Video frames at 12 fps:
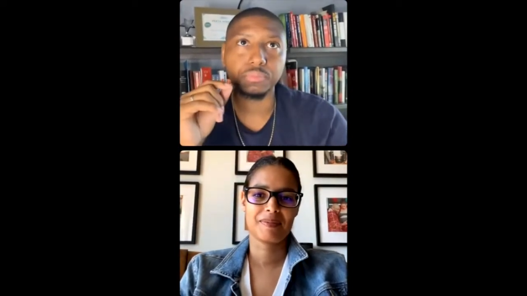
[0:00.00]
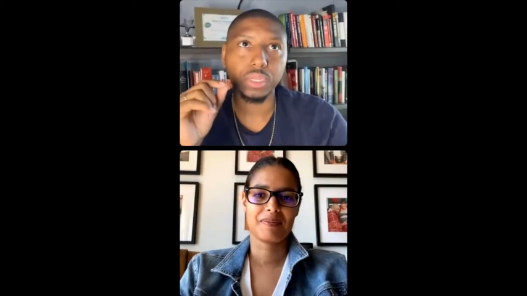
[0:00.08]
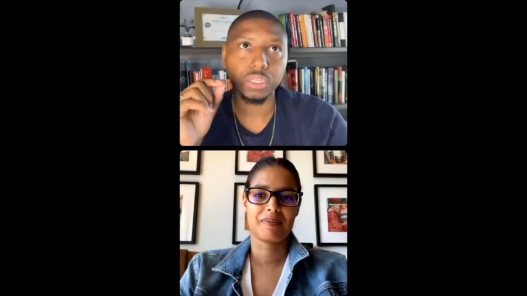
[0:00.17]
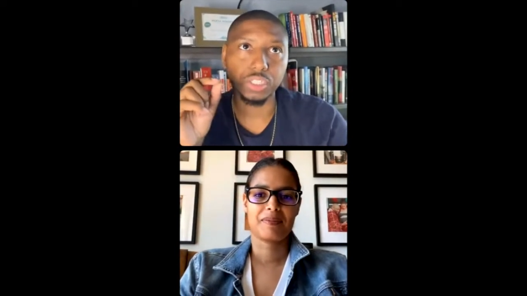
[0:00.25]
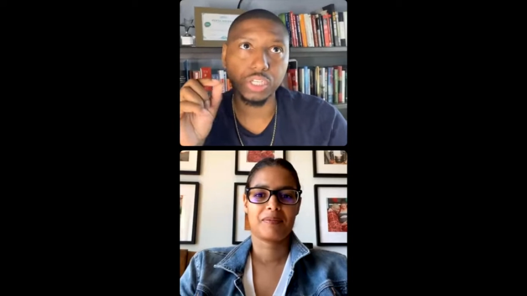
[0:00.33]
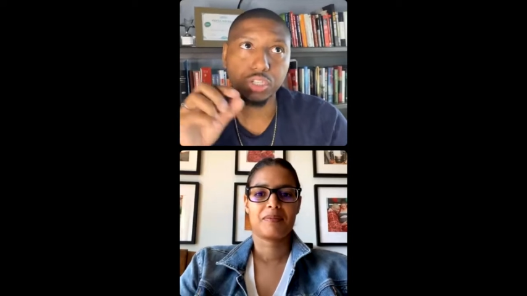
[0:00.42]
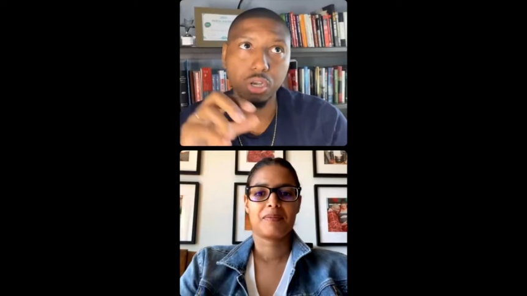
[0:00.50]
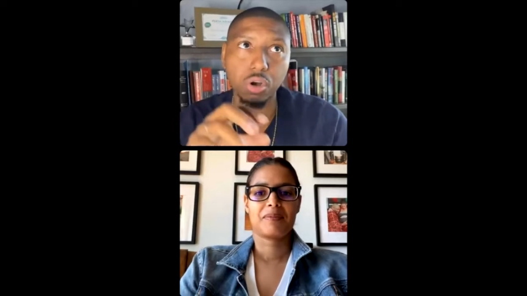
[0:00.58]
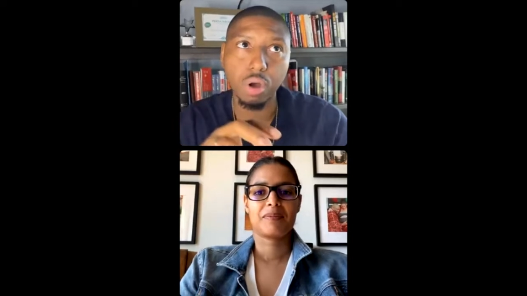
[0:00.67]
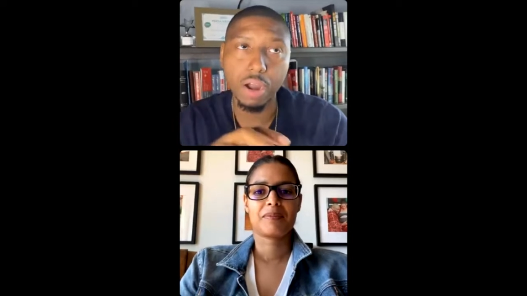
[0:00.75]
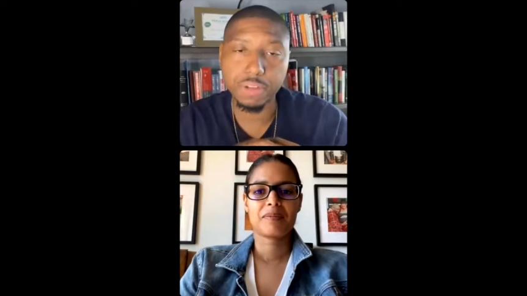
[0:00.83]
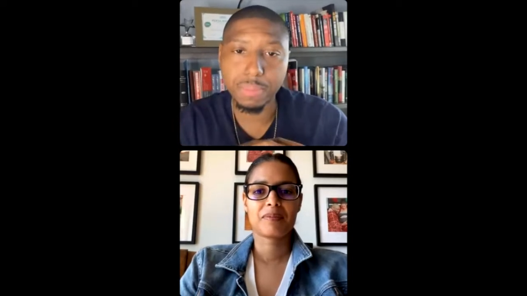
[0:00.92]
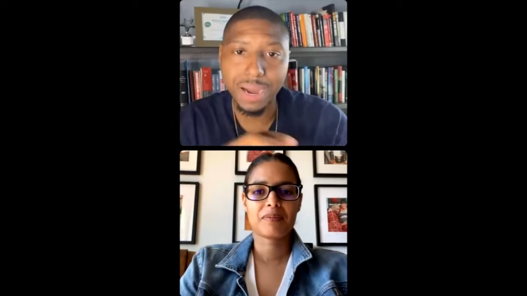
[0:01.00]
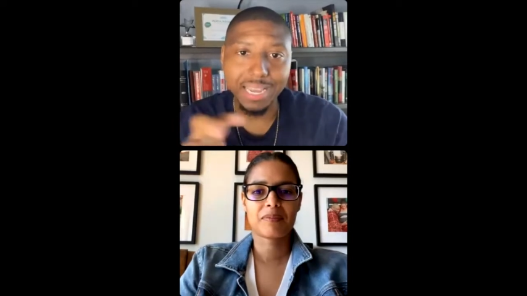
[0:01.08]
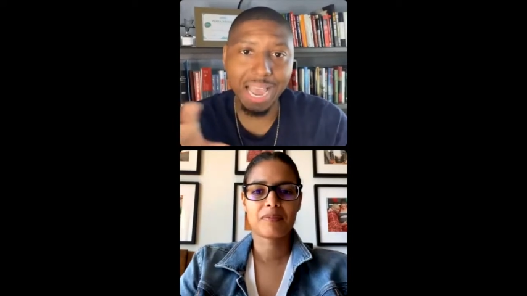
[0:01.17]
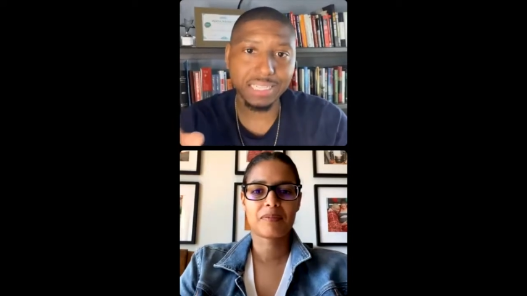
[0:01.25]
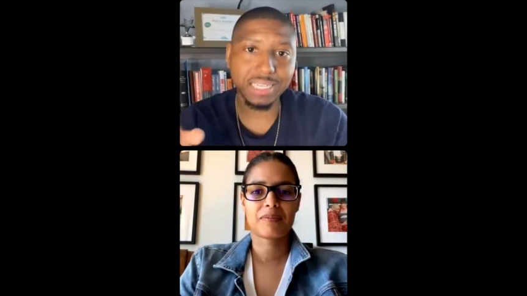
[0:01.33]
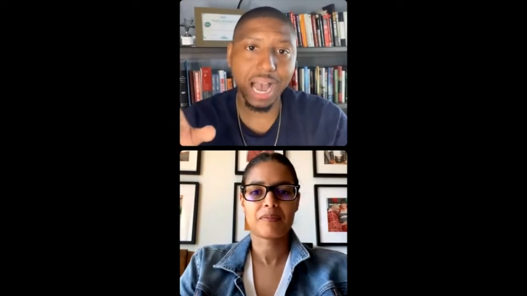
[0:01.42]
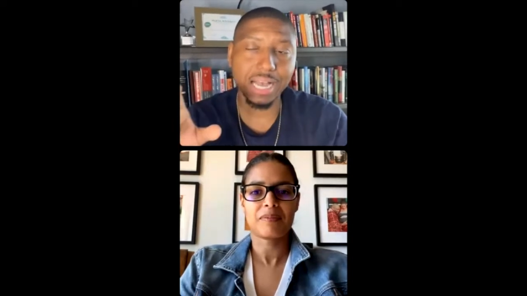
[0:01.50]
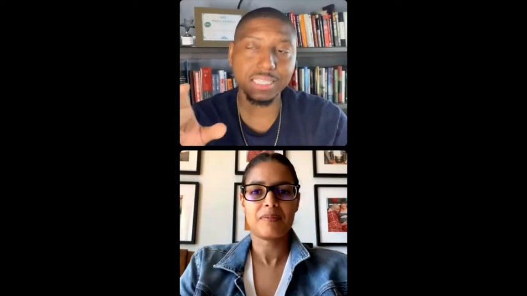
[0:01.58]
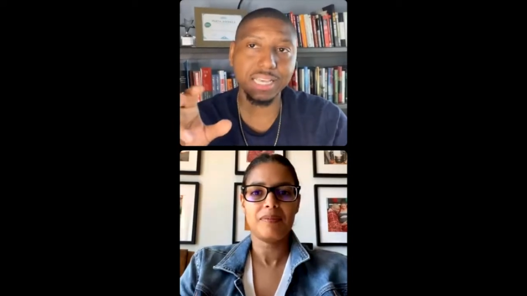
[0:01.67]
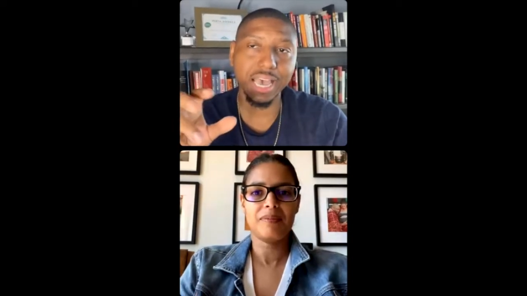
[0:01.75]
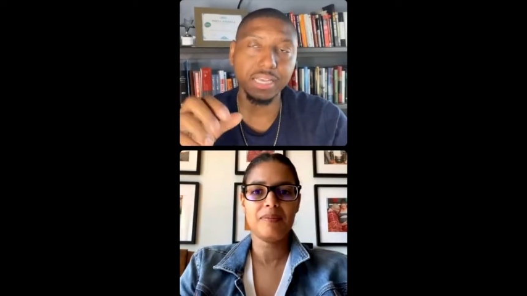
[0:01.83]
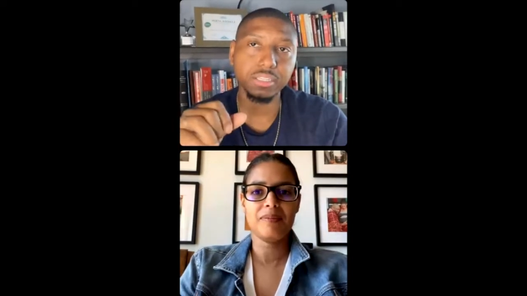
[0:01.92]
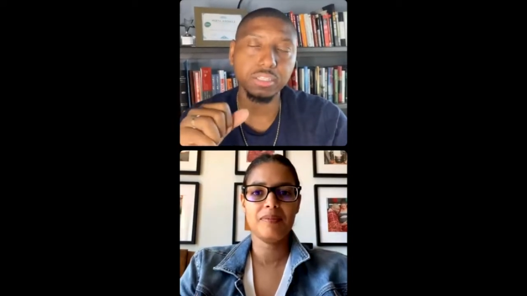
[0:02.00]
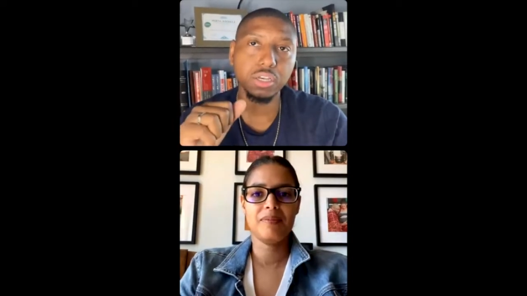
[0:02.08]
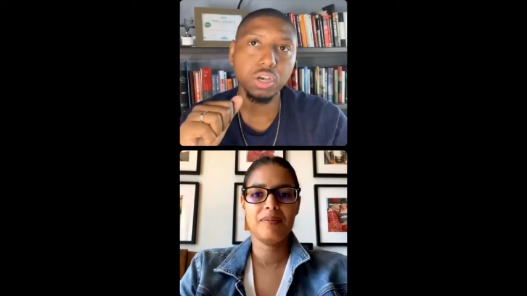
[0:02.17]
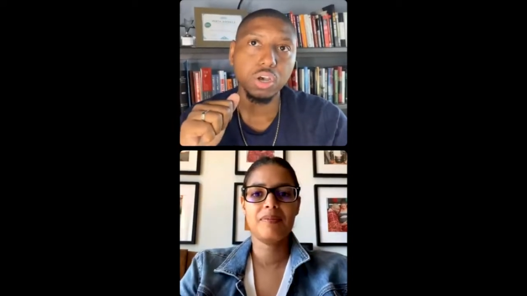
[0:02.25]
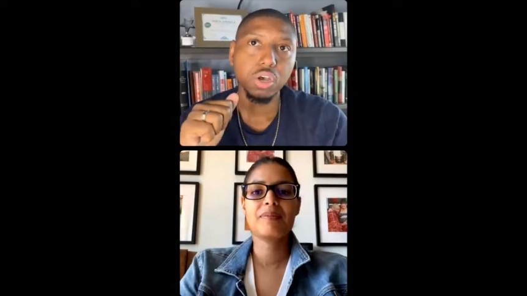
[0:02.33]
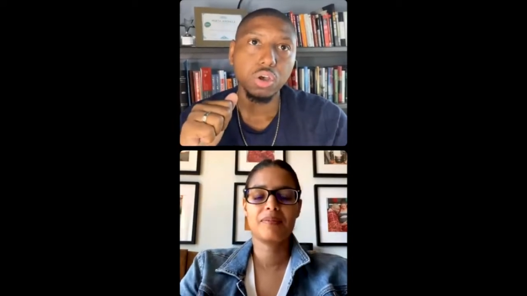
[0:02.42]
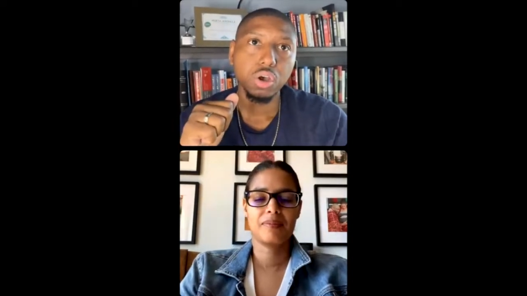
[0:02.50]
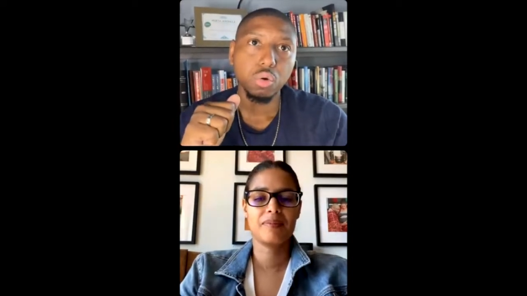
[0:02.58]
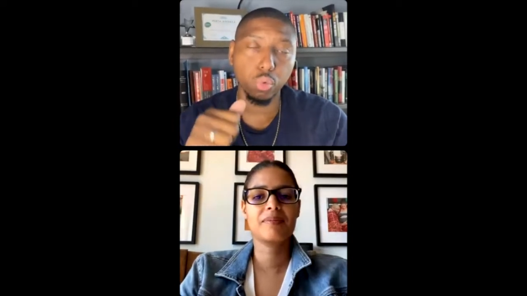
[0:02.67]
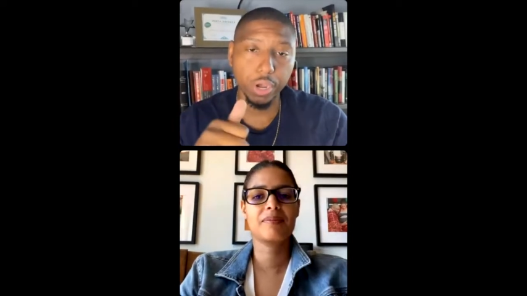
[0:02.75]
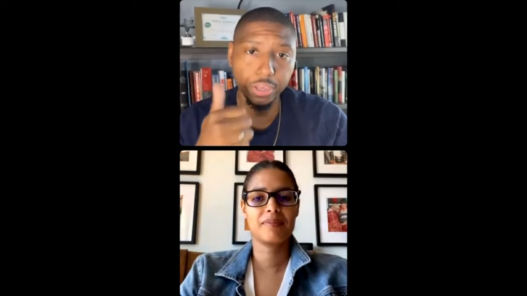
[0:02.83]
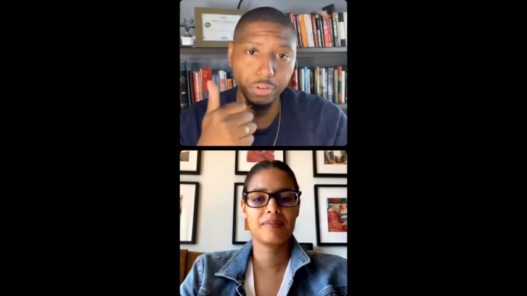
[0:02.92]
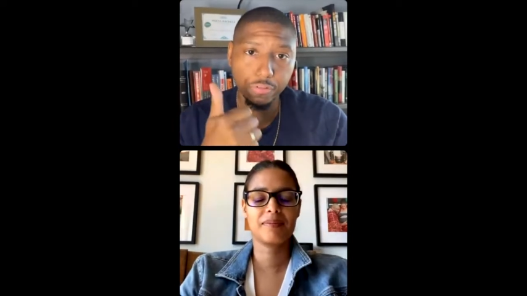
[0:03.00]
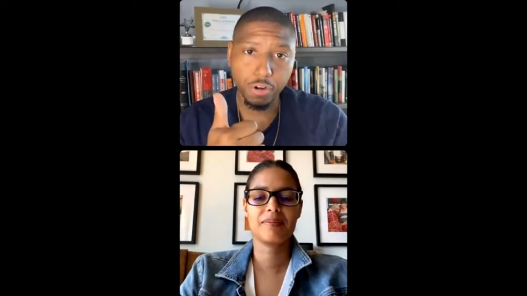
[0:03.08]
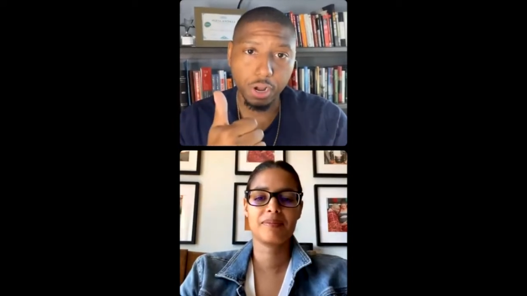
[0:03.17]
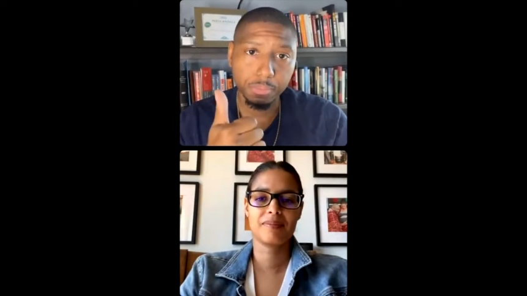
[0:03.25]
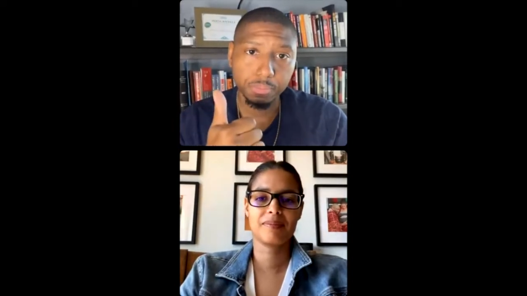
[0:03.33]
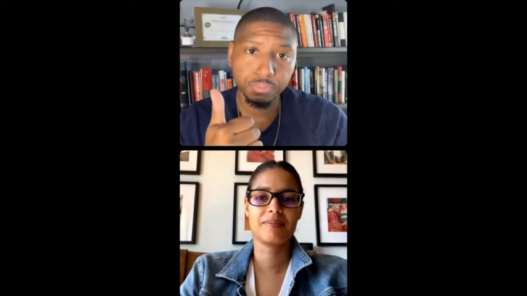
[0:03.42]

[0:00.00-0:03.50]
Speaker 1: just so everybody has context, where you from,